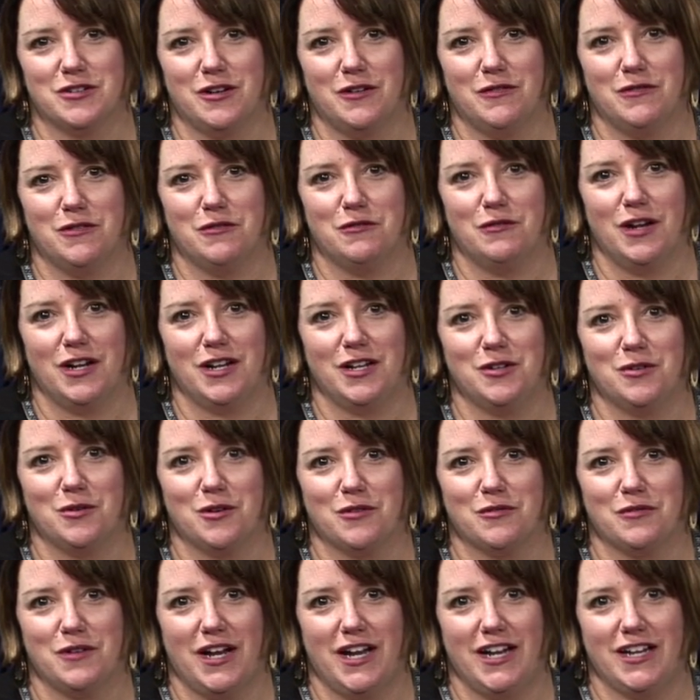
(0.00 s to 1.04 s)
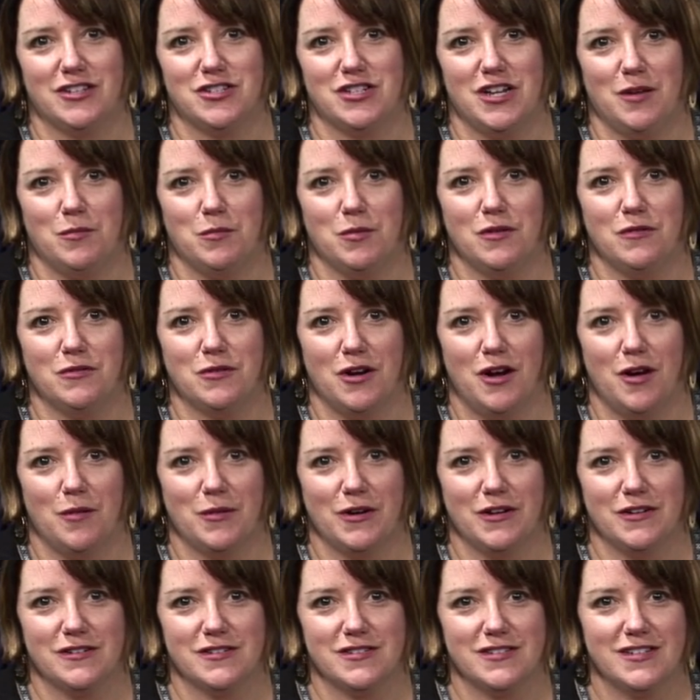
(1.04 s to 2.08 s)
of the Reading-North Reading Chamber of
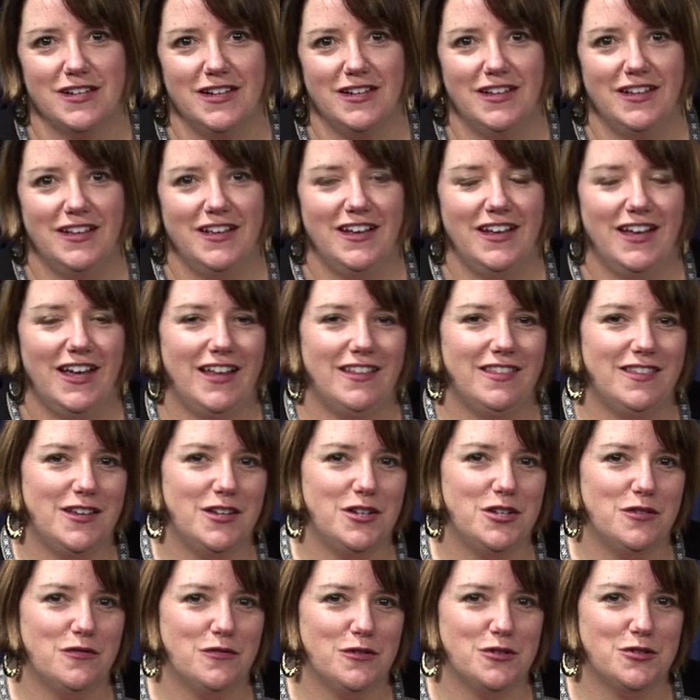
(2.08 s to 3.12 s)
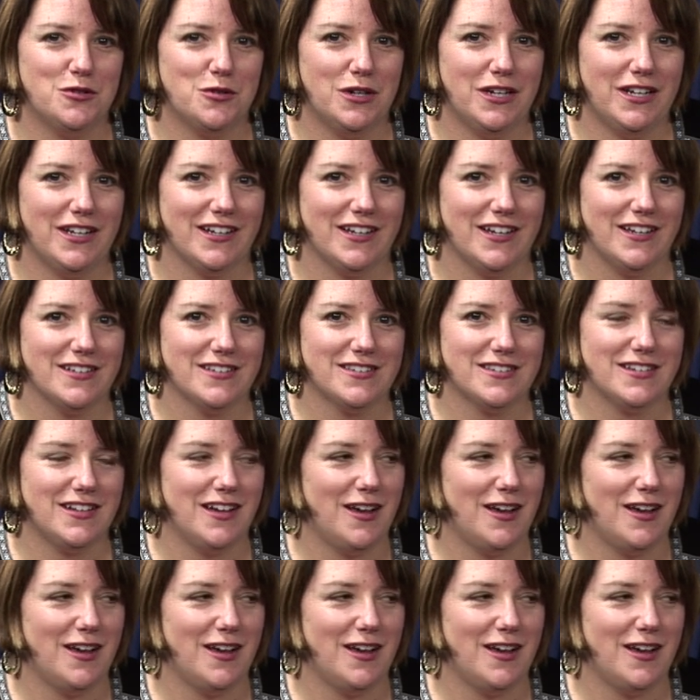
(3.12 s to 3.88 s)
Commerce, and thank you for joining us.